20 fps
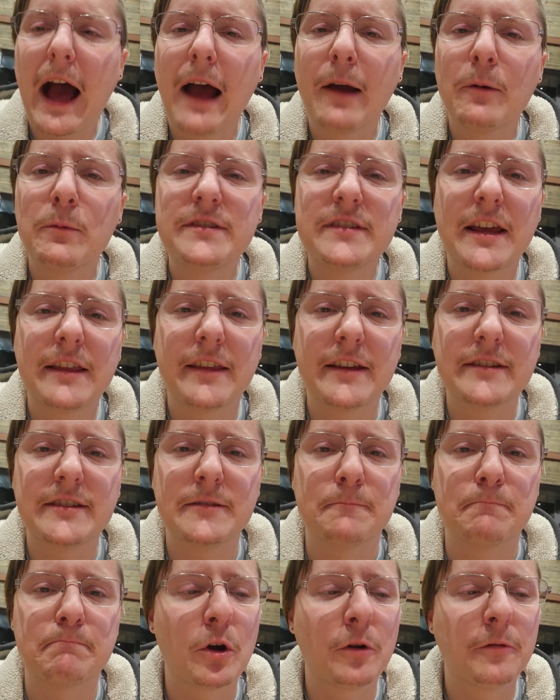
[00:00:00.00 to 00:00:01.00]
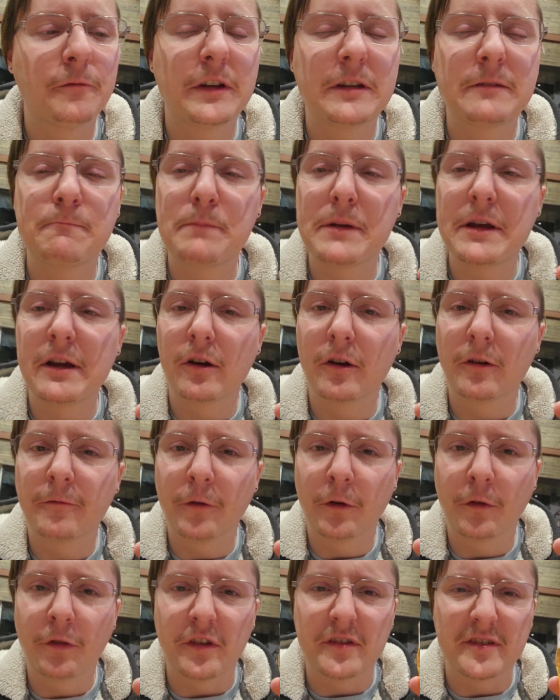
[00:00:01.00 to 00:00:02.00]
I would say this is perfect beer
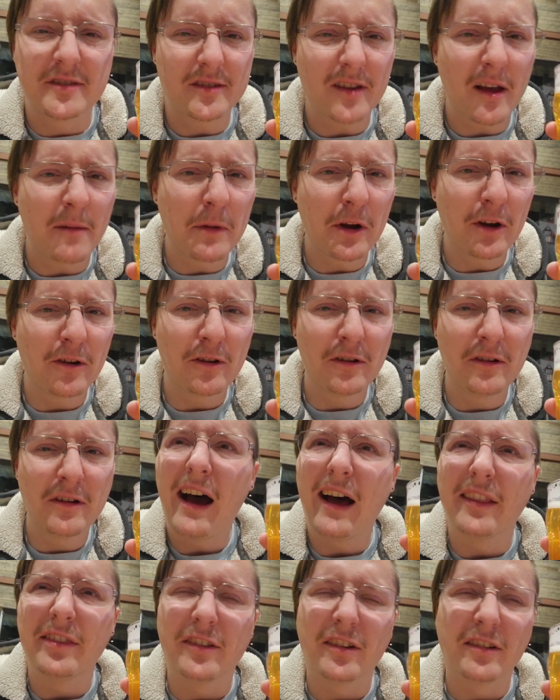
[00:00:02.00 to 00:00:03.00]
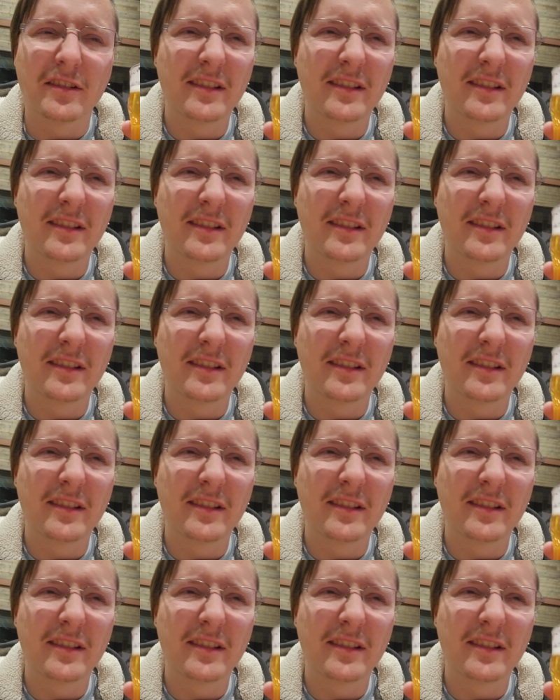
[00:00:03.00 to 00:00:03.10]
for the summer, on the